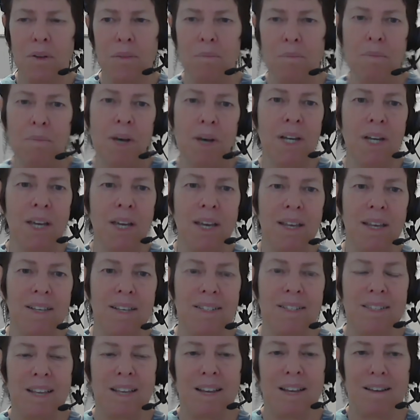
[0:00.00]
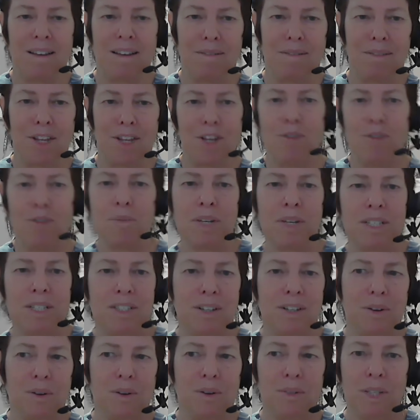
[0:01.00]
monkeys and humans
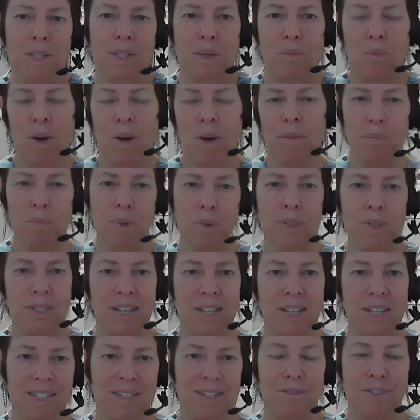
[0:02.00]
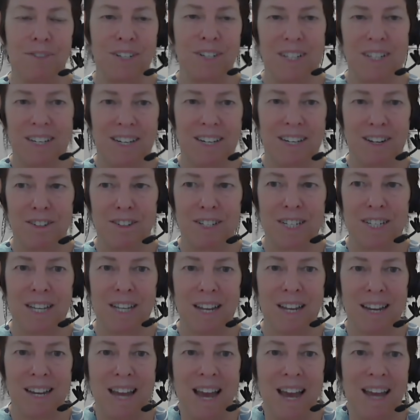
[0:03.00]
are only 1% different in our
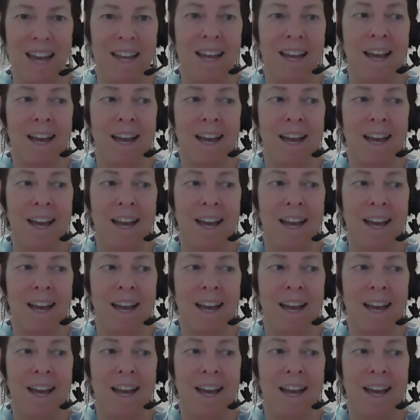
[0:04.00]
DNA.